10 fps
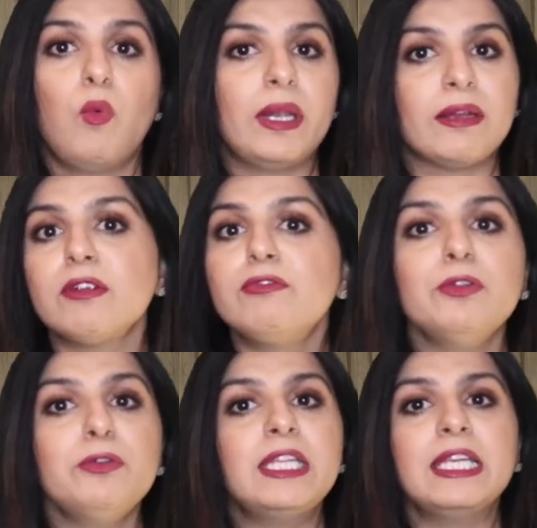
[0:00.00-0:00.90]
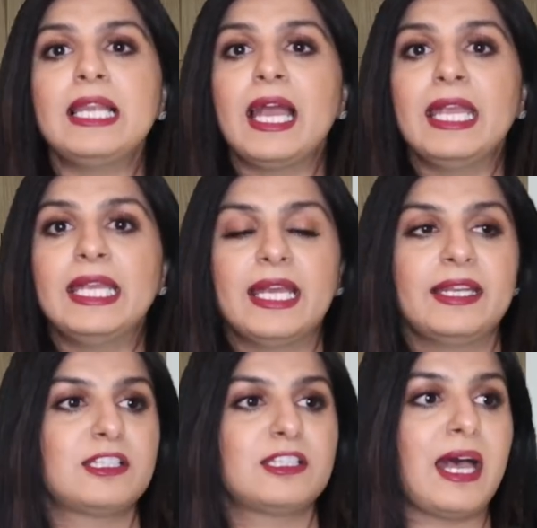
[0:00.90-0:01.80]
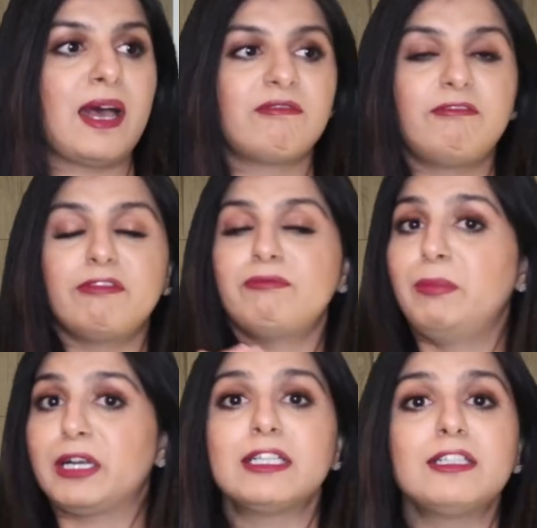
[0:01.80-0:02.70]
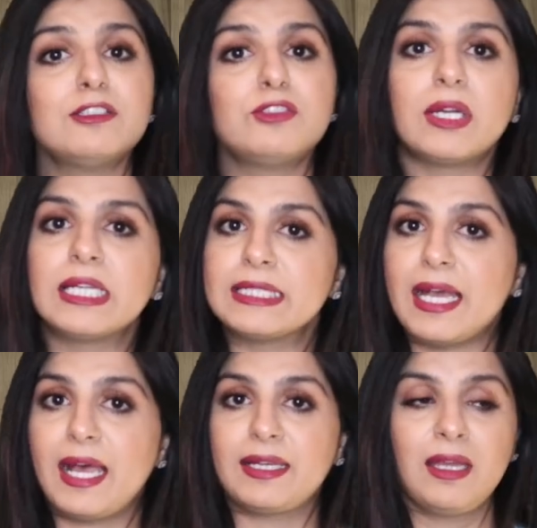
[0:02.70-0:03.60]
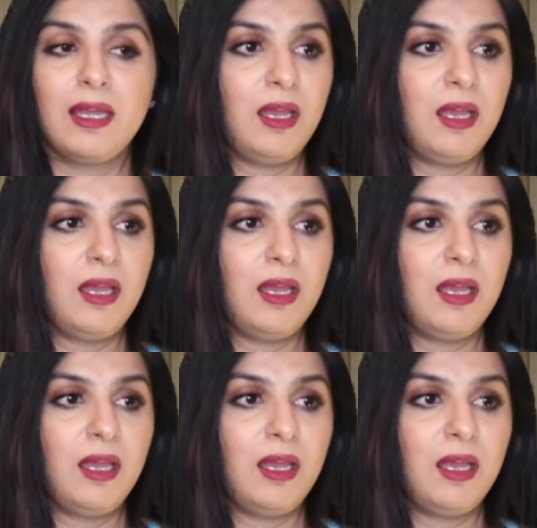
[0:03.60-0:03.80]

whatever food they like and it's that miracle drug that